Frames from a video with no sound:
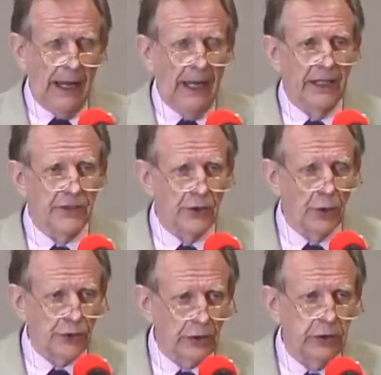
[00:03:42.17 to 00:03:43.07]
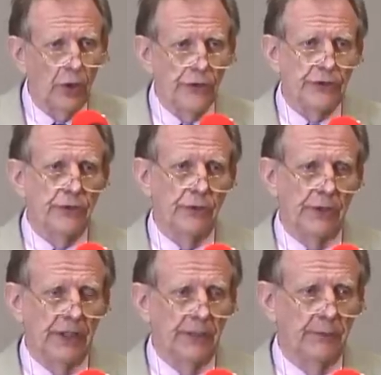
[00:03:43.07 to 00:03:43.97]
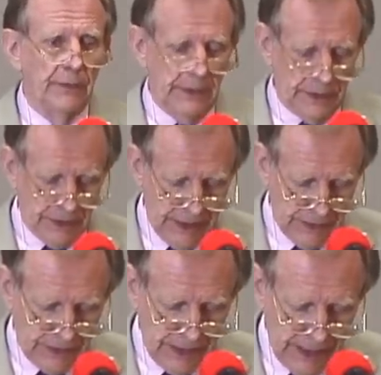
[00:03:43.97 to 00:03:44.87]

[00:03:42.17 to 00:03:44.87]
and as those close to him sensed